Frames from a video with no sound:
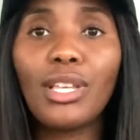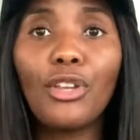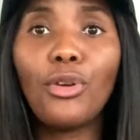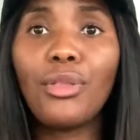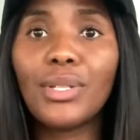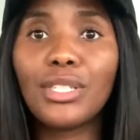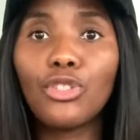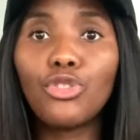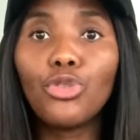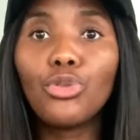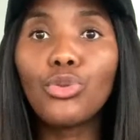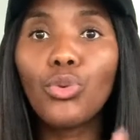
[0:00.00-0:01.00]
I know there was a
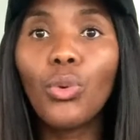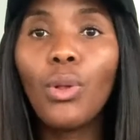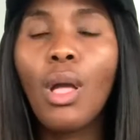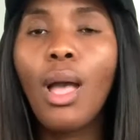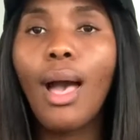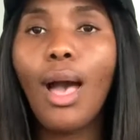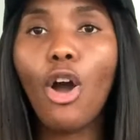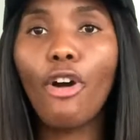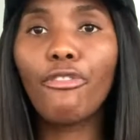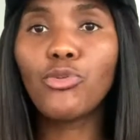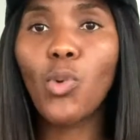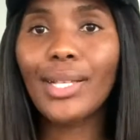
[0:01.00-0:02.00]
new rule
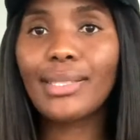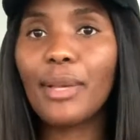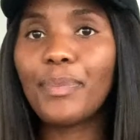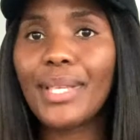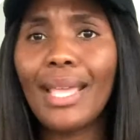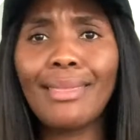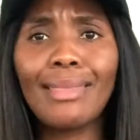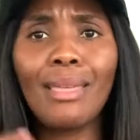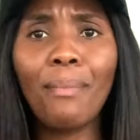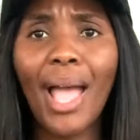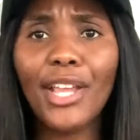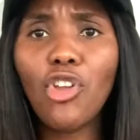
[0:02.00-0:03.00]
of WhatsApp saying that they
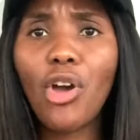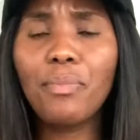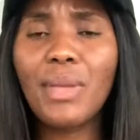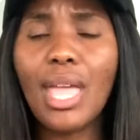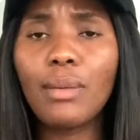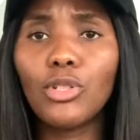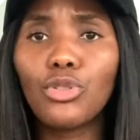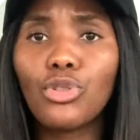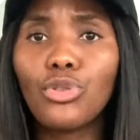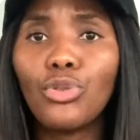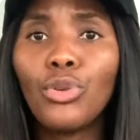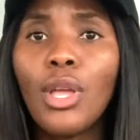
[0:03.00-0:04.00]
might not be able
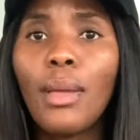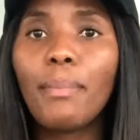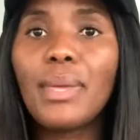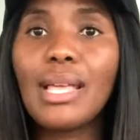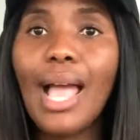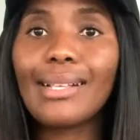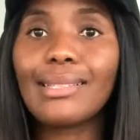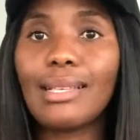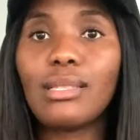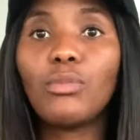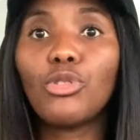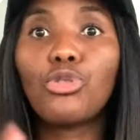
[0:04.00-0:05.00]
to be
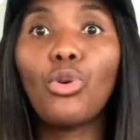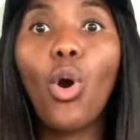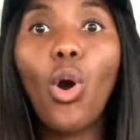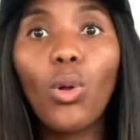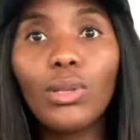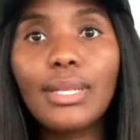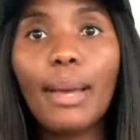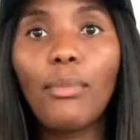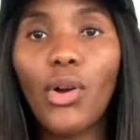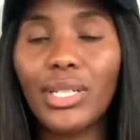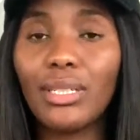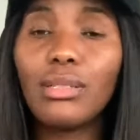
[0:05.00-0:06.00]
accessible to older
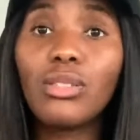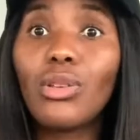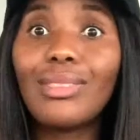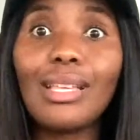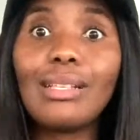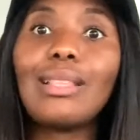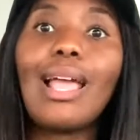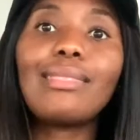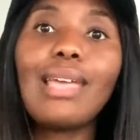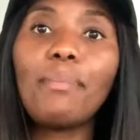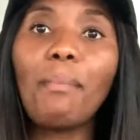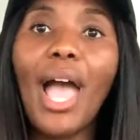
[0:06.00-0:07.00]
models. So things like
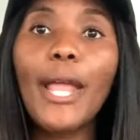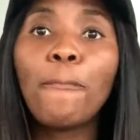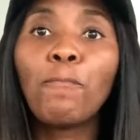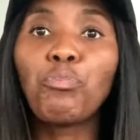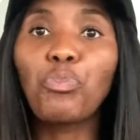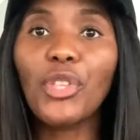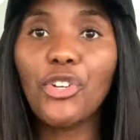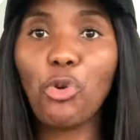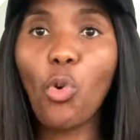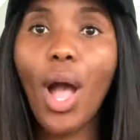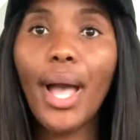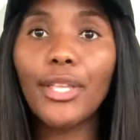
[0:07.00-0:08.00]
that might
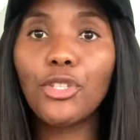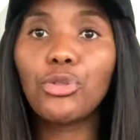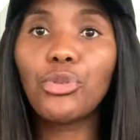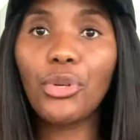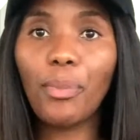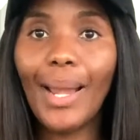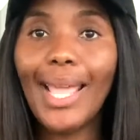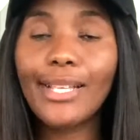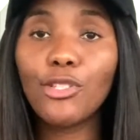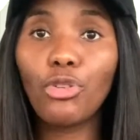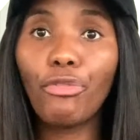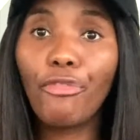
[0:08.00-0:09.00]
require you to
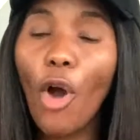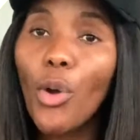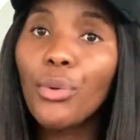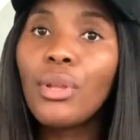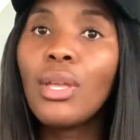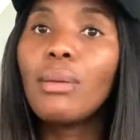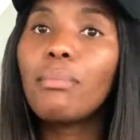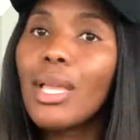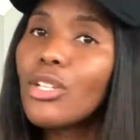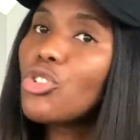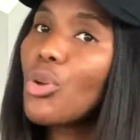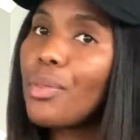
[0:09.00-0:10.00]
replace your phone.
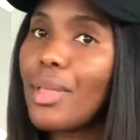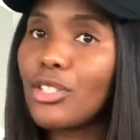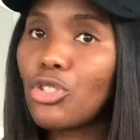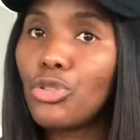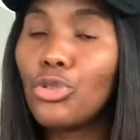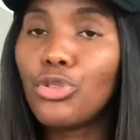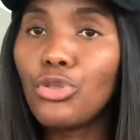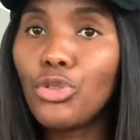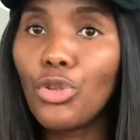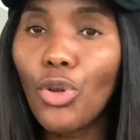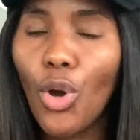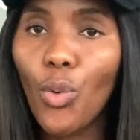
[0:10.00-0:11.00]
Make sure that you
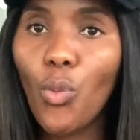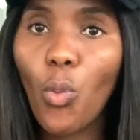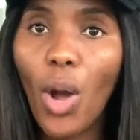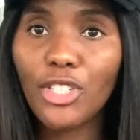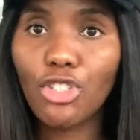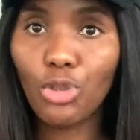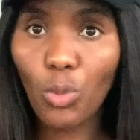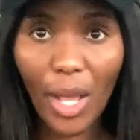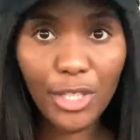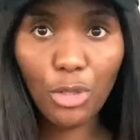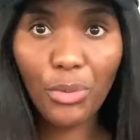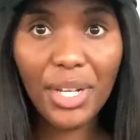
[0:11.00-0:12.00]
know what you
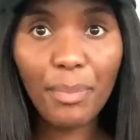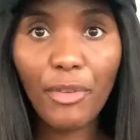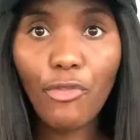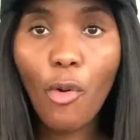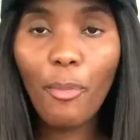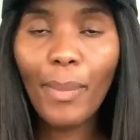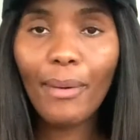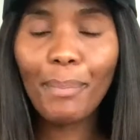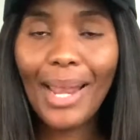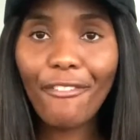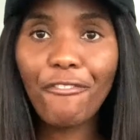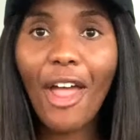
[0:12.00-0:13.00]
want already before
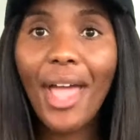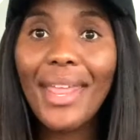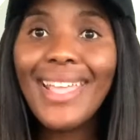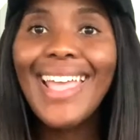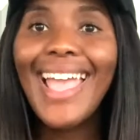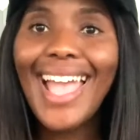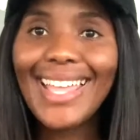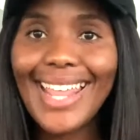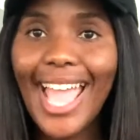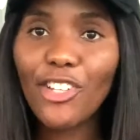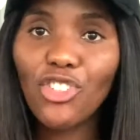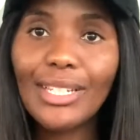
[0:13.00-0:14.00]
Black Friday and
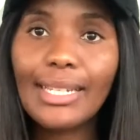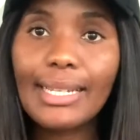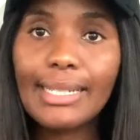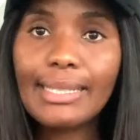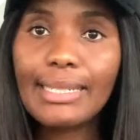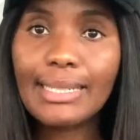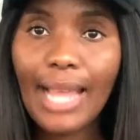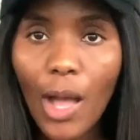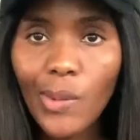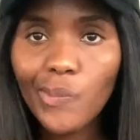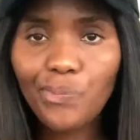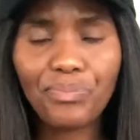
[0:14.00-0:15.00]
actually list it
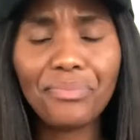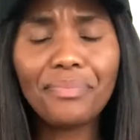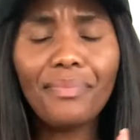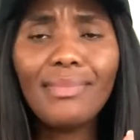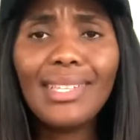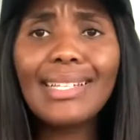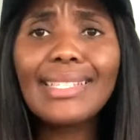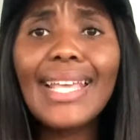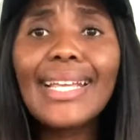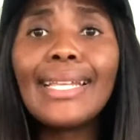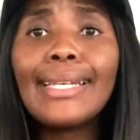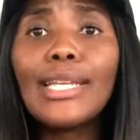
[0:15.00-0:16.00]
down.
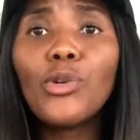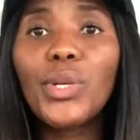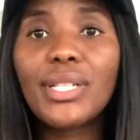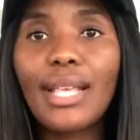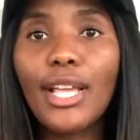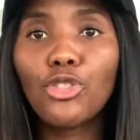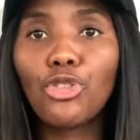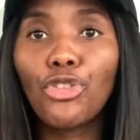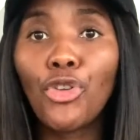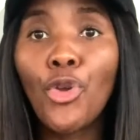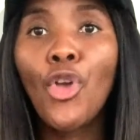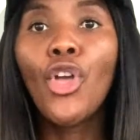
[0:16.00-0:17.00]
Secondly, we say to
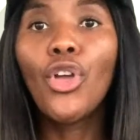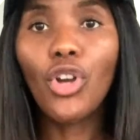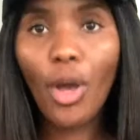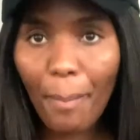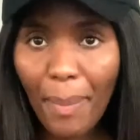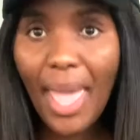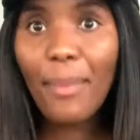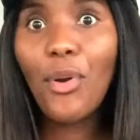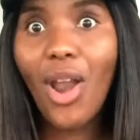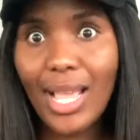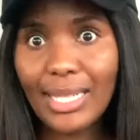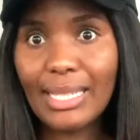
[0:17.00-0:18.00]
you, compare
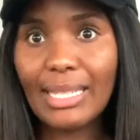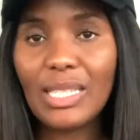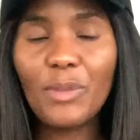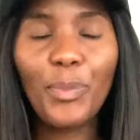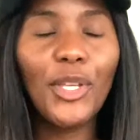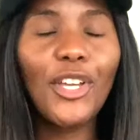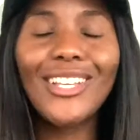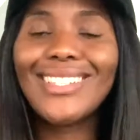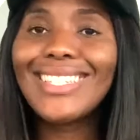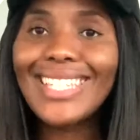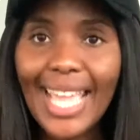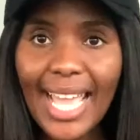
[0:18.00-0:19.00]
prices,
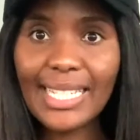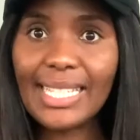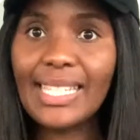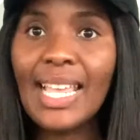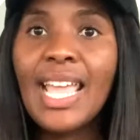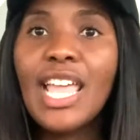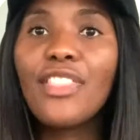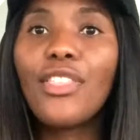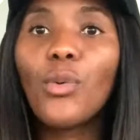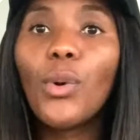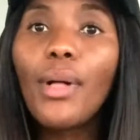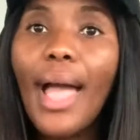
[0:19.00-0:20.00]
because yes,
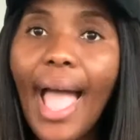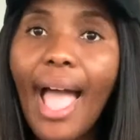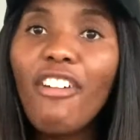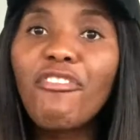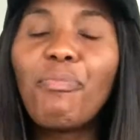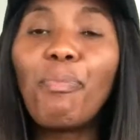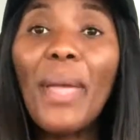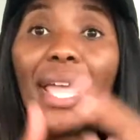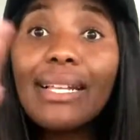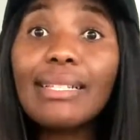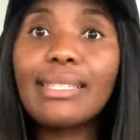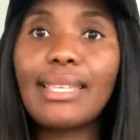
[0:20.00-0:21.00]
they will have
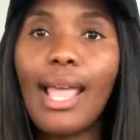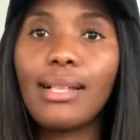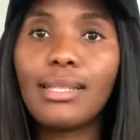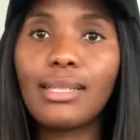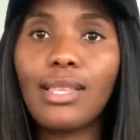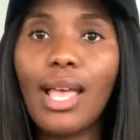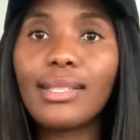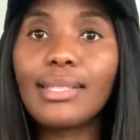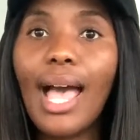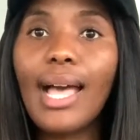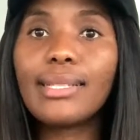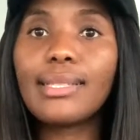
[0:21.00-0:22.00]
big sales
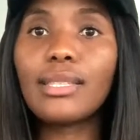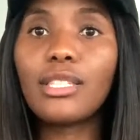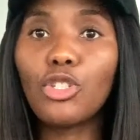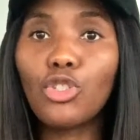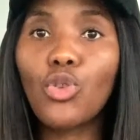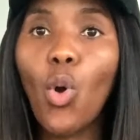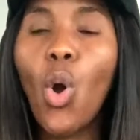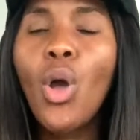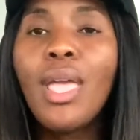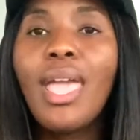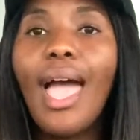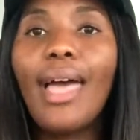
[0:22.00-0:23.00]
signs at the store,
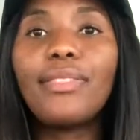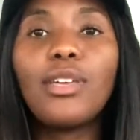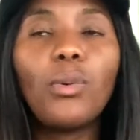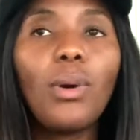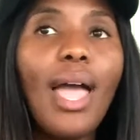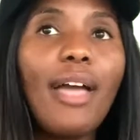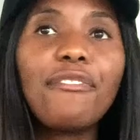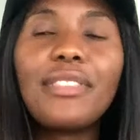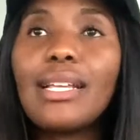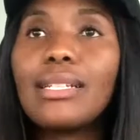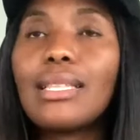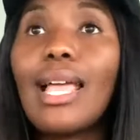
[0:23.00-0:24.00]
and they will have
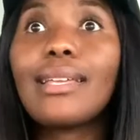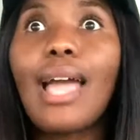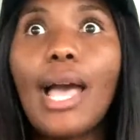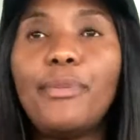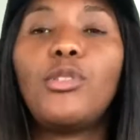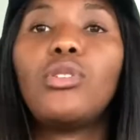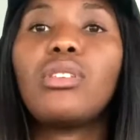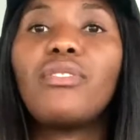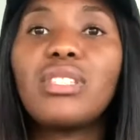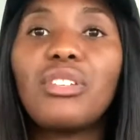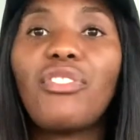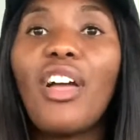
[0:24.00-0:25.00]
things like up to
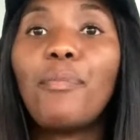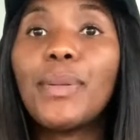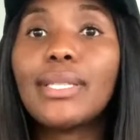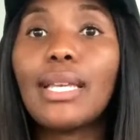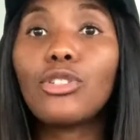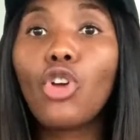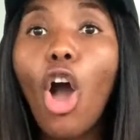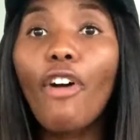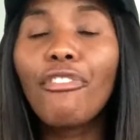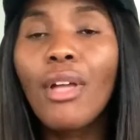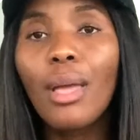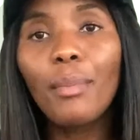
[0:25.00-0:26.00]
75%
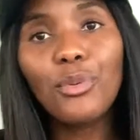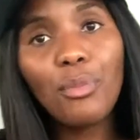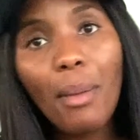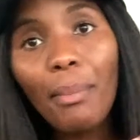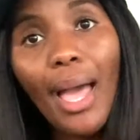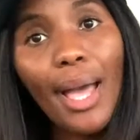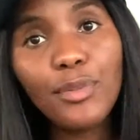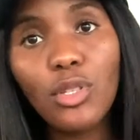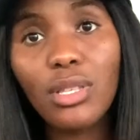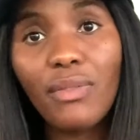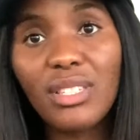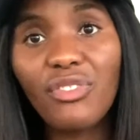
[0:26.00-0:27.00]
off. But remember, up to
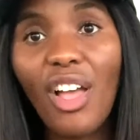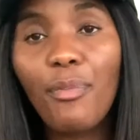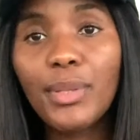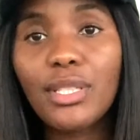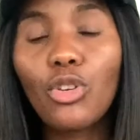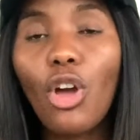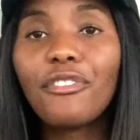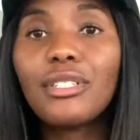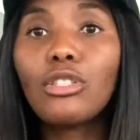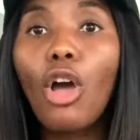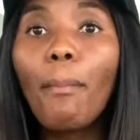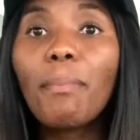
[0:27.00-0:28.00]
75% off
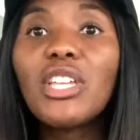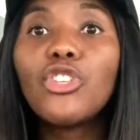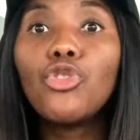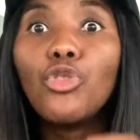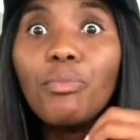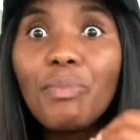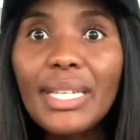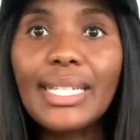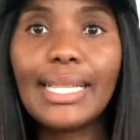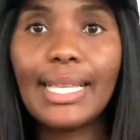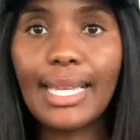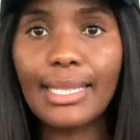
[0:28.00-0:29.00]
does not mean you
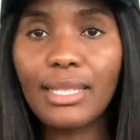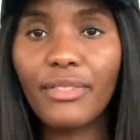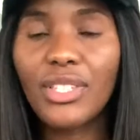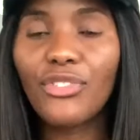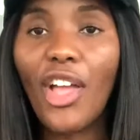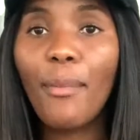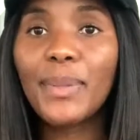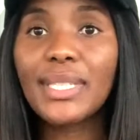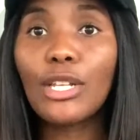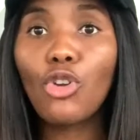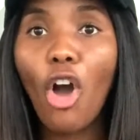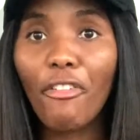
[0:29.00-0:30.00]
immediately get
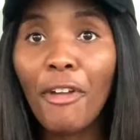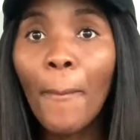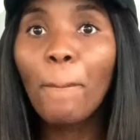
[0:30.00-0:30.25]
75% off.